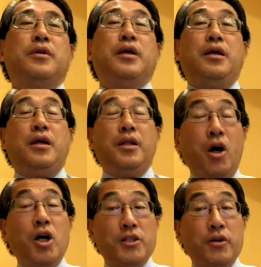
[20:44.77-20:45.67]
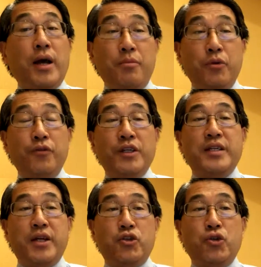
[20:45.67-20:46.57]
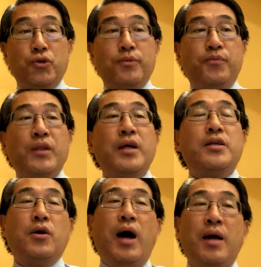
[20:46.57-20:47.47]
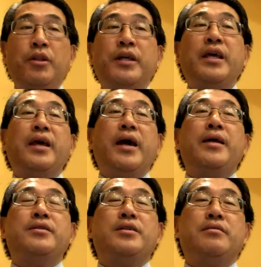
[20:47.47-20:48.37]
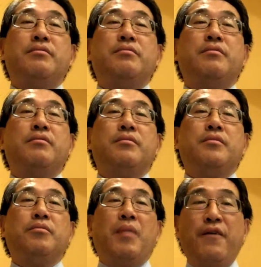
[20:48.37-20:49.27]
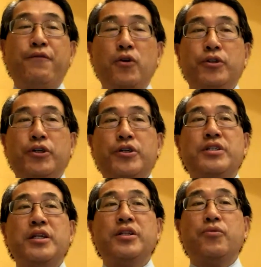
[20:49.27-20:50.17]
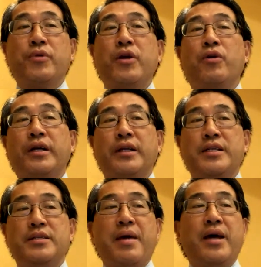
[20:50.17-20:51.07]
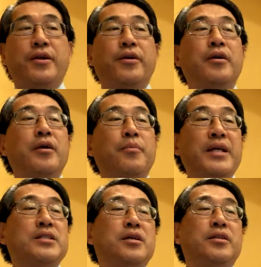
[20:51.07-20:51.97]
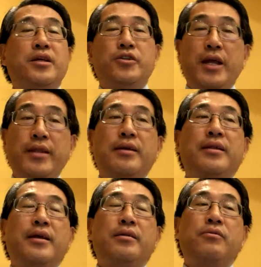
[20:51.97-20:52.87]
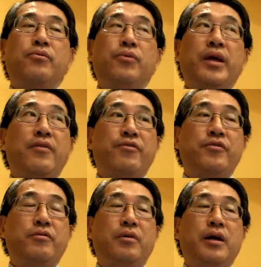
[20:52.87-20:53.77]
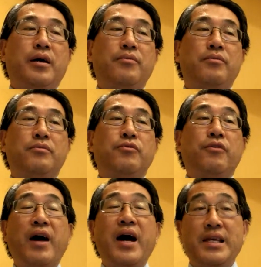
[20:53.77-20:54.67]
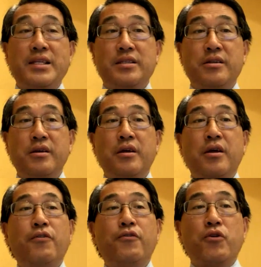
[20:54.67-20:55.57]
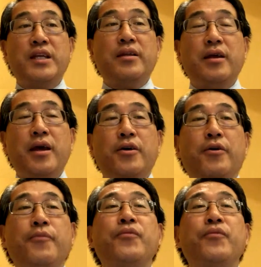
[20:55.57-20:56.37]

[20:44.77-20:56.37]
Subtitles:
It also got moved to day two. So I'm looking at my folders in the reorganized manner based on the agenda that we have revised for San Diego.